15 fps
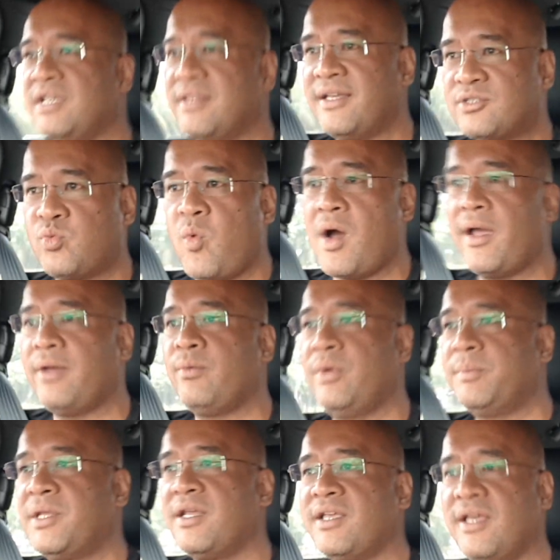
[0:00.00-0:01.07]
and that's why
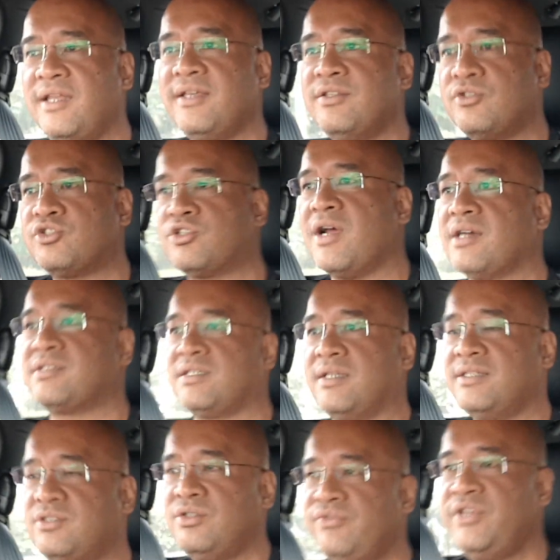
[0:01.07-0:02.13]
women are getting into trucks
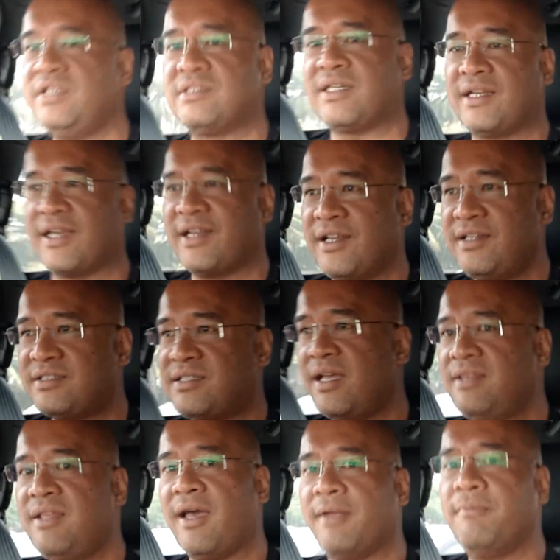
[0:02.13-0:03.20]
and SUVs, and I can
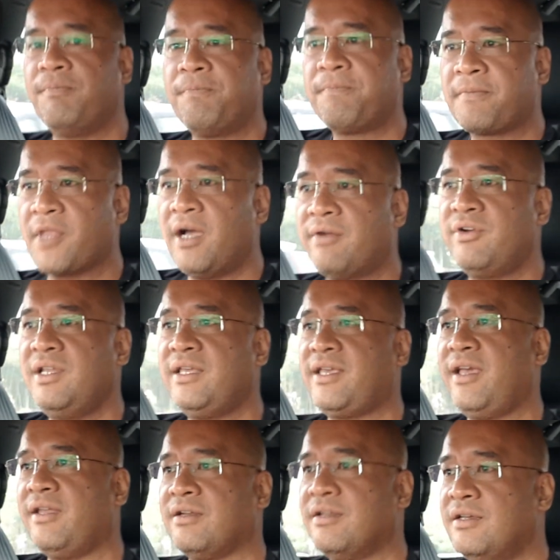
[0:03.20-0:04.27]
understand that. I really
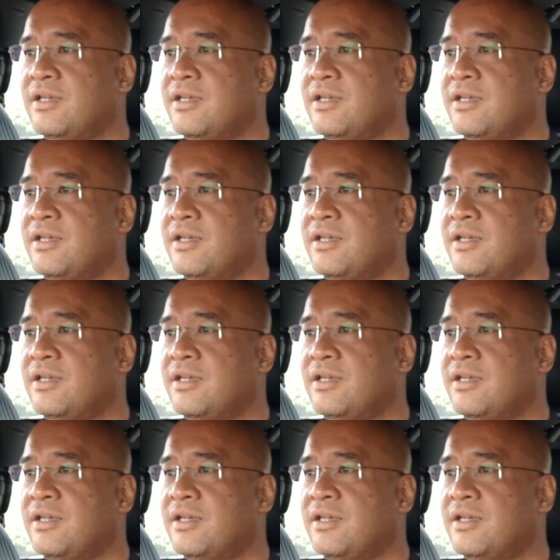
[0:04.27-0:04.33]
can.